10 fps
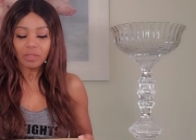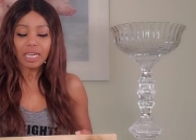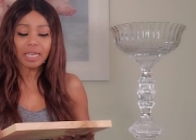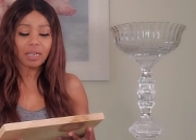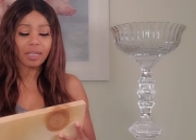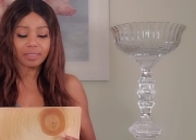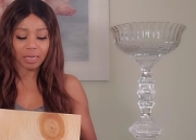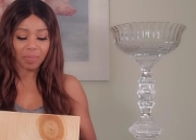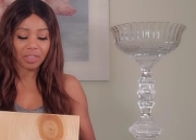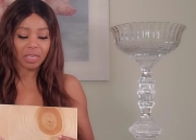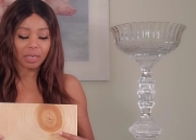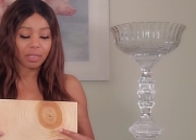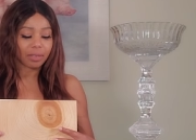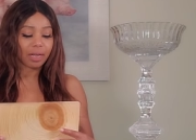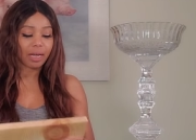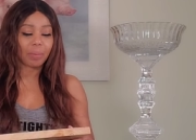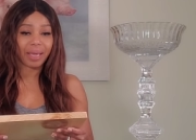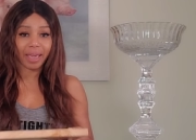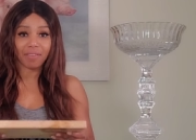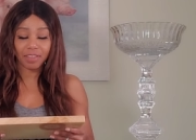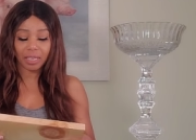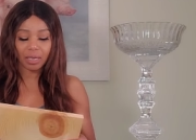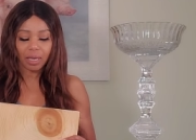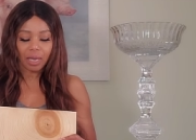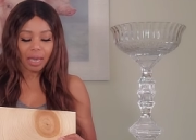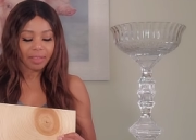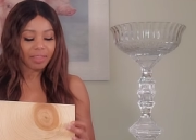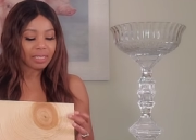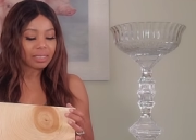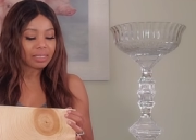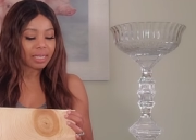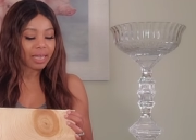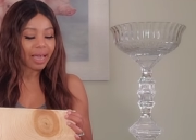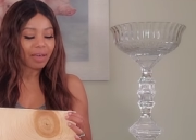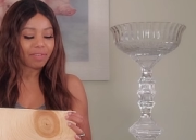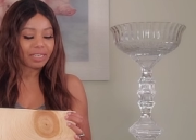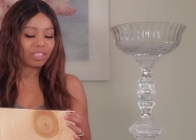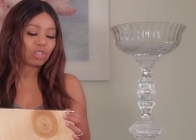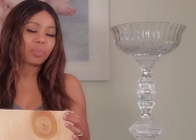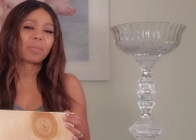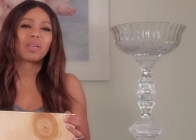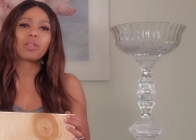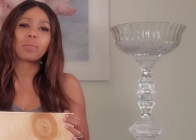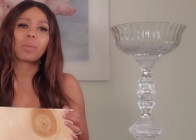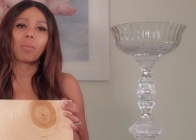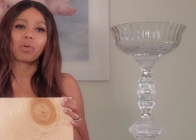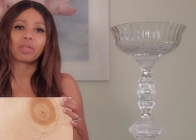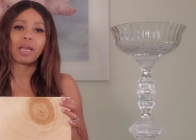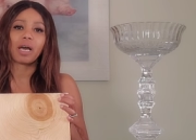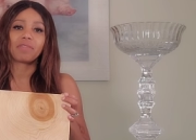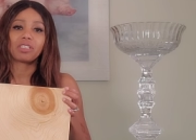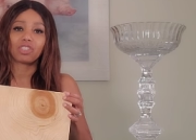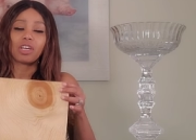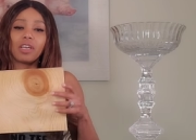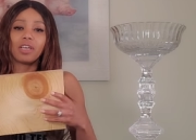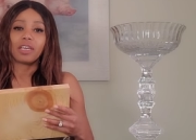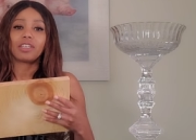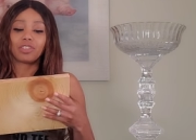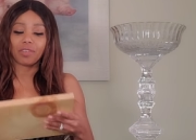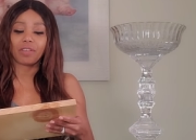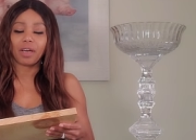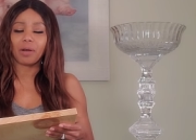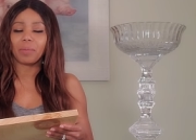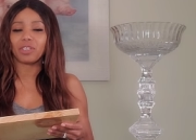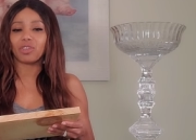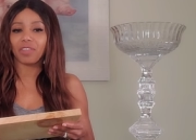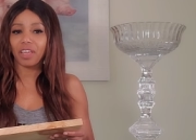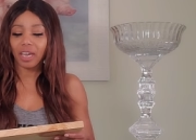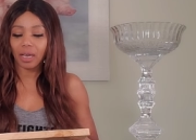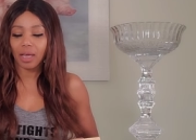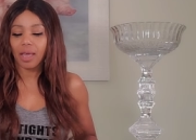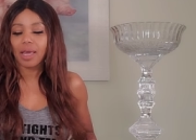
And I got something um, heavy. I think this is like half an inch or probably a little bit more than half inch, inch, um, inch thick.